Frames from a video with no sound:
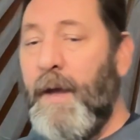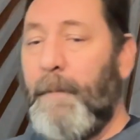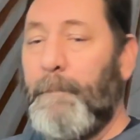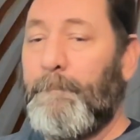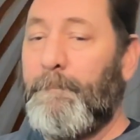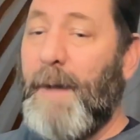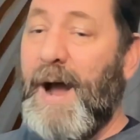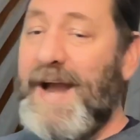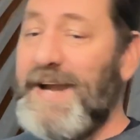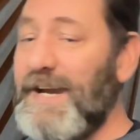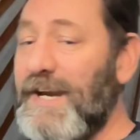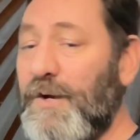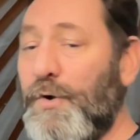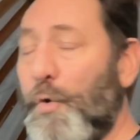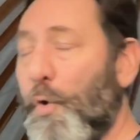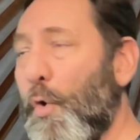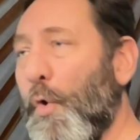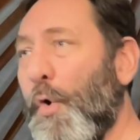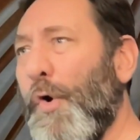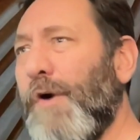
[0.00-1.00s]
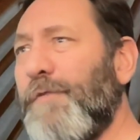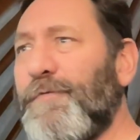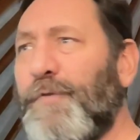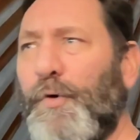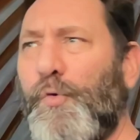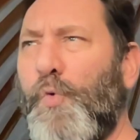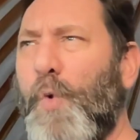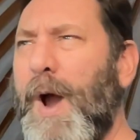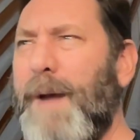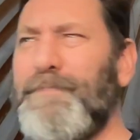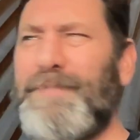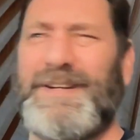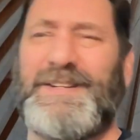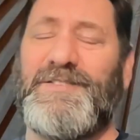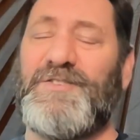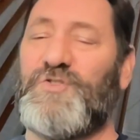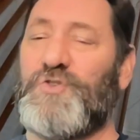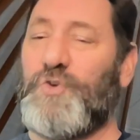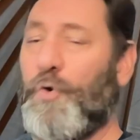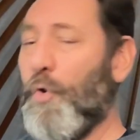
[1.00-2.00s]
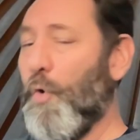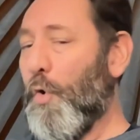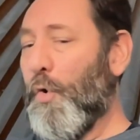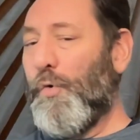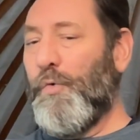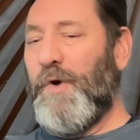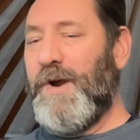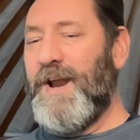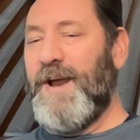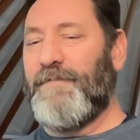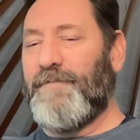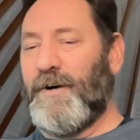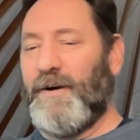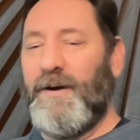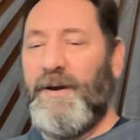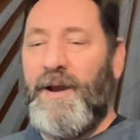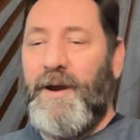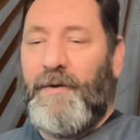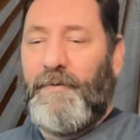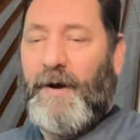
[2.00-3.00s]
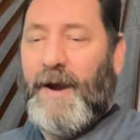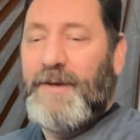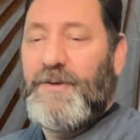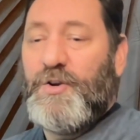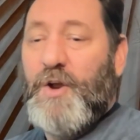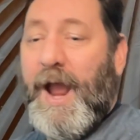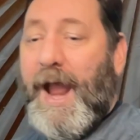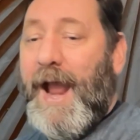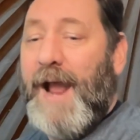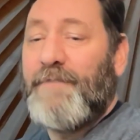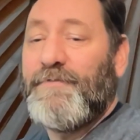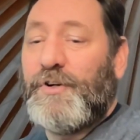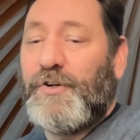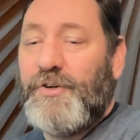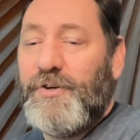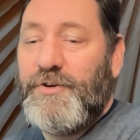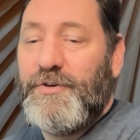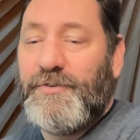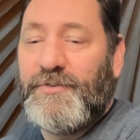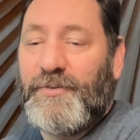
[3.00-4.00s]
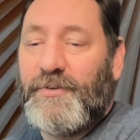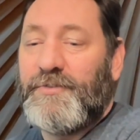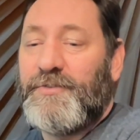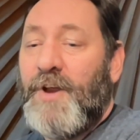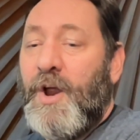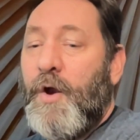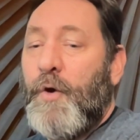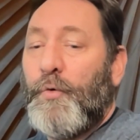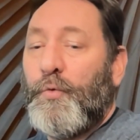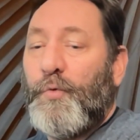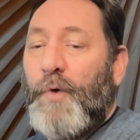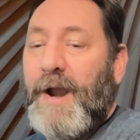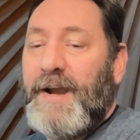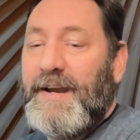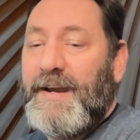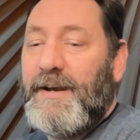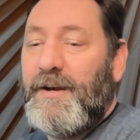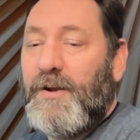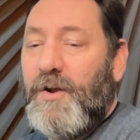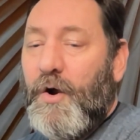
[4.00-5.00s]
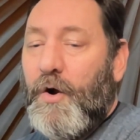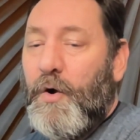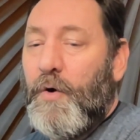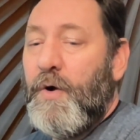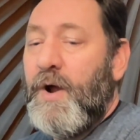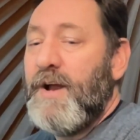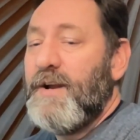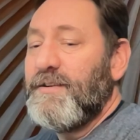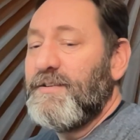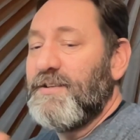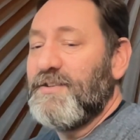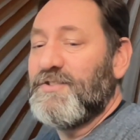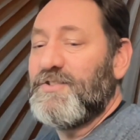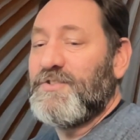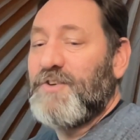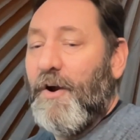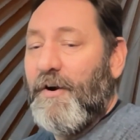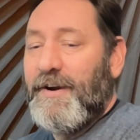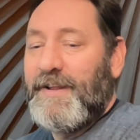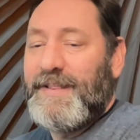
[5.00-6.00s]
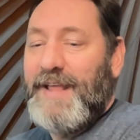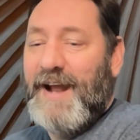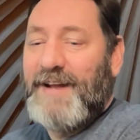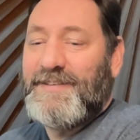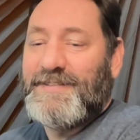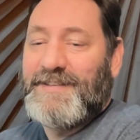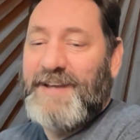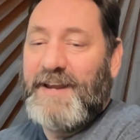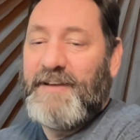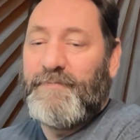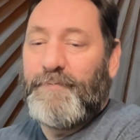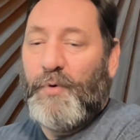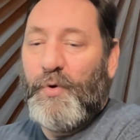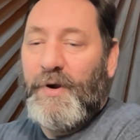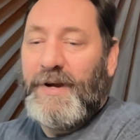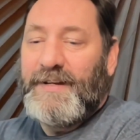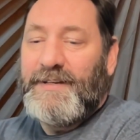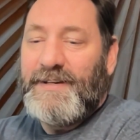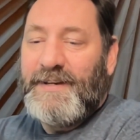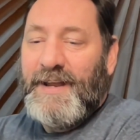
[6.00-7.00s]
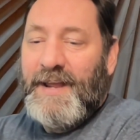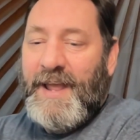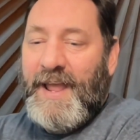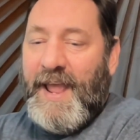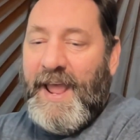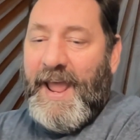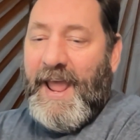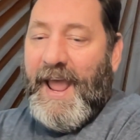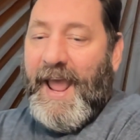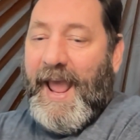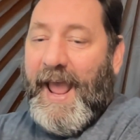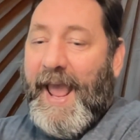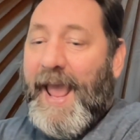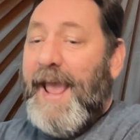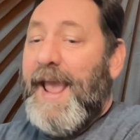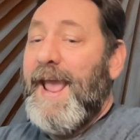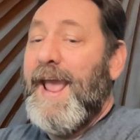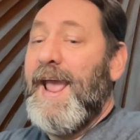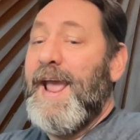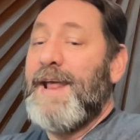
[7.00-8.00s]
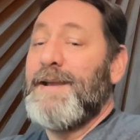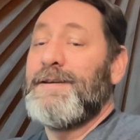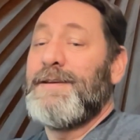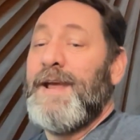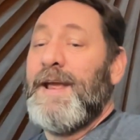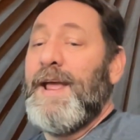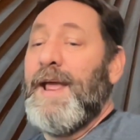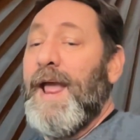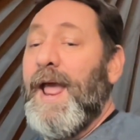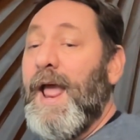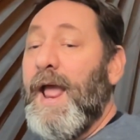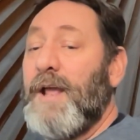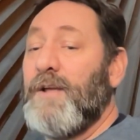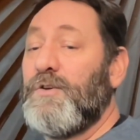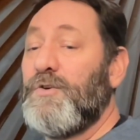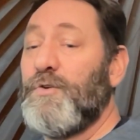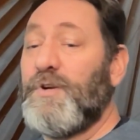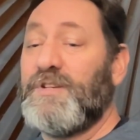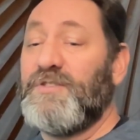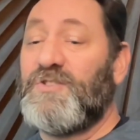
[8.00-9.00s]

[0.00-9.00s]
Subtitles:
mining ore for weapons or whatever, right? You have your users ready to go to start at that save point, and You can